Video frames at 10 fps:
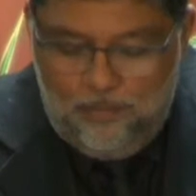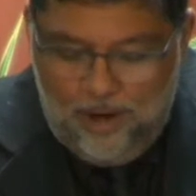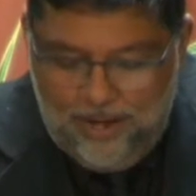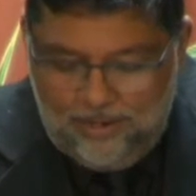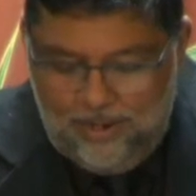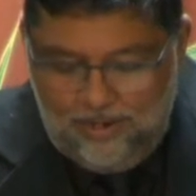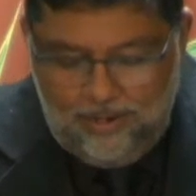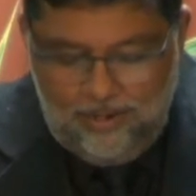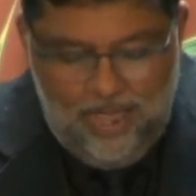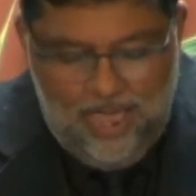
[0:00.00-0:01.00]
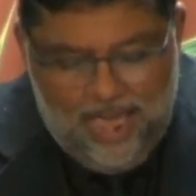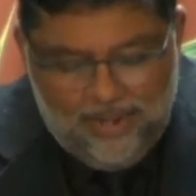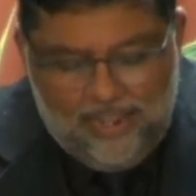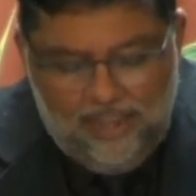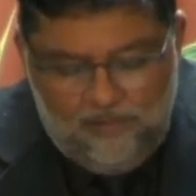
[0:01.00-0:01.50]
pregnant
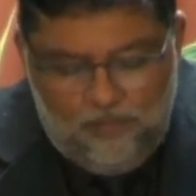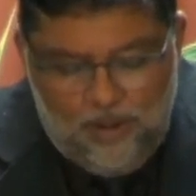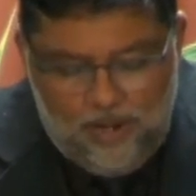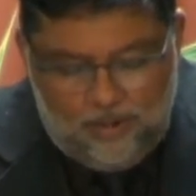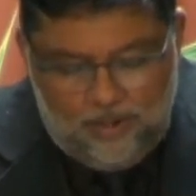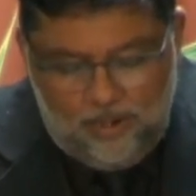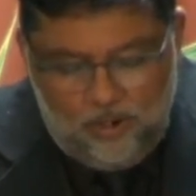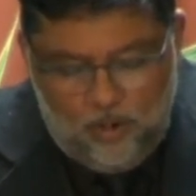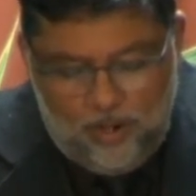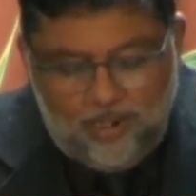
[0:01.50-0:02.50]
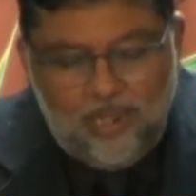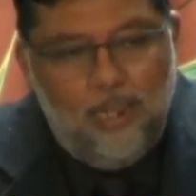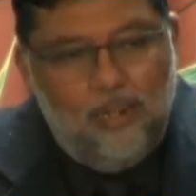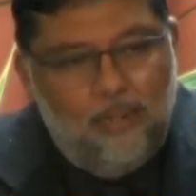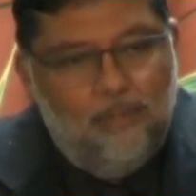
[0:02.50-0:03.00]
and give birth to a
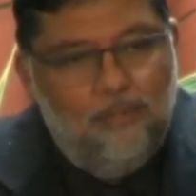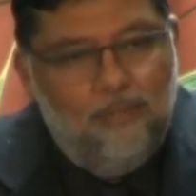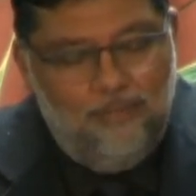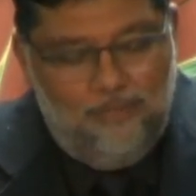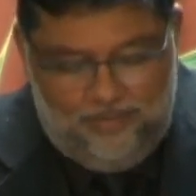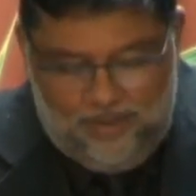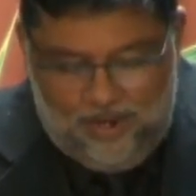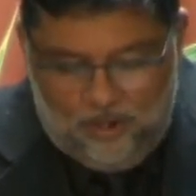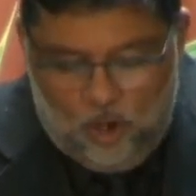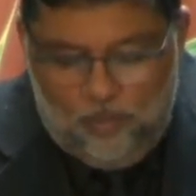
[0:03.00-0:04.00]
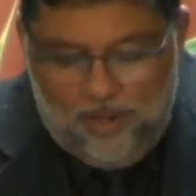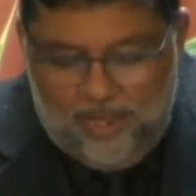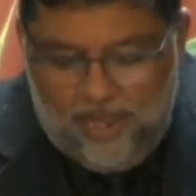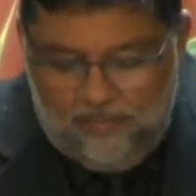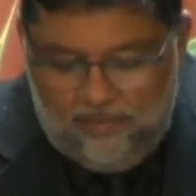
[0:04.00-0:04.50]
son. So be
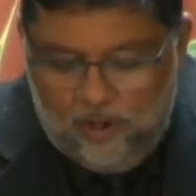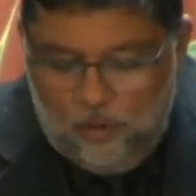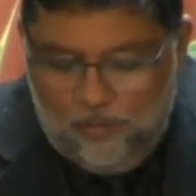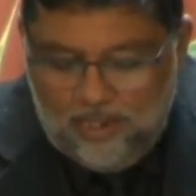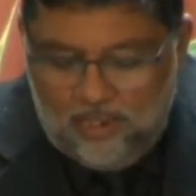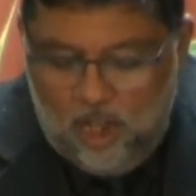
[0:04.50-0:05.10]
careful, you must